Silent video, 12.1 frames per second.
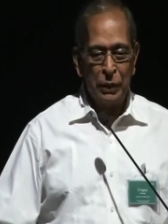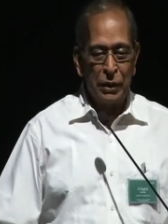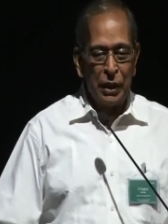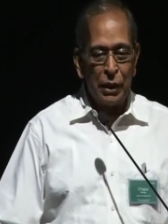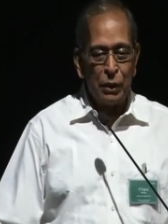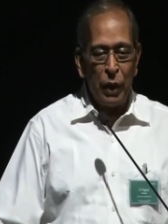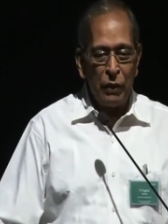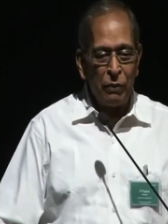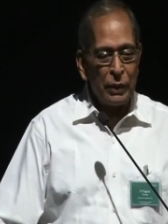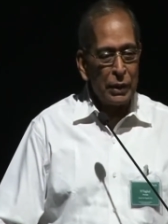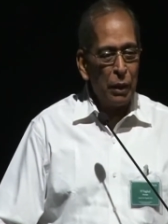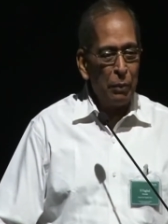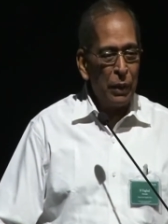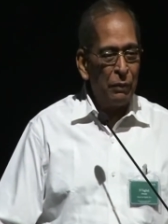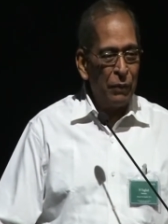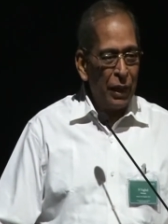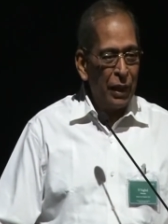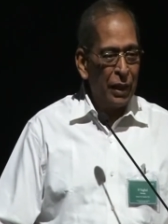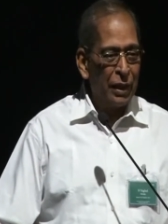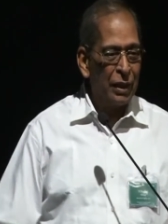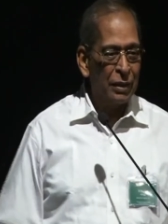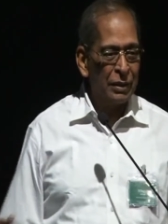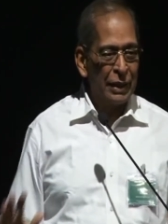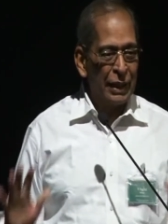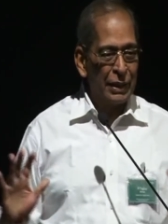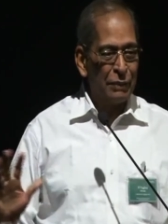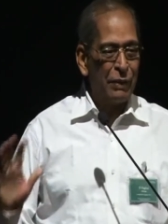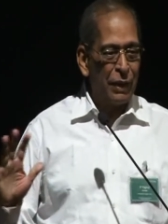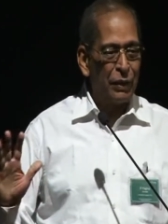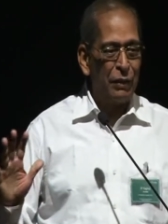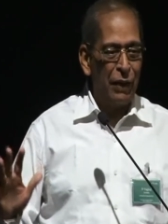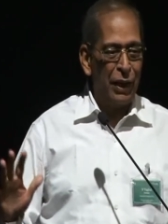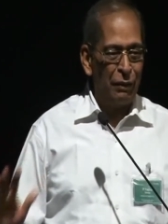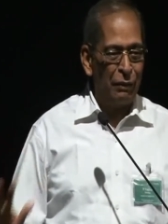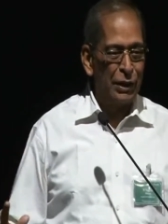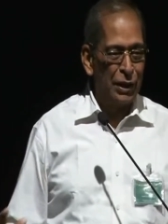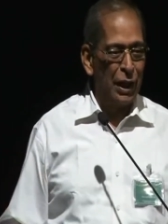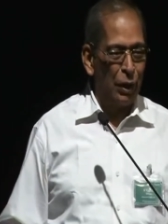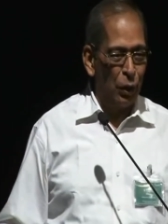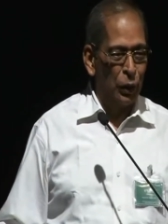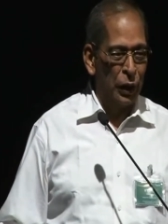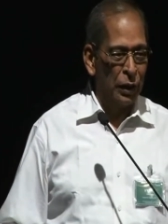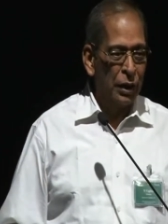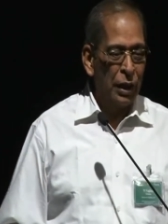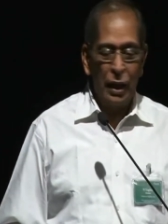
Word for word: President's wife must have been very satisfied with the way in which they looked.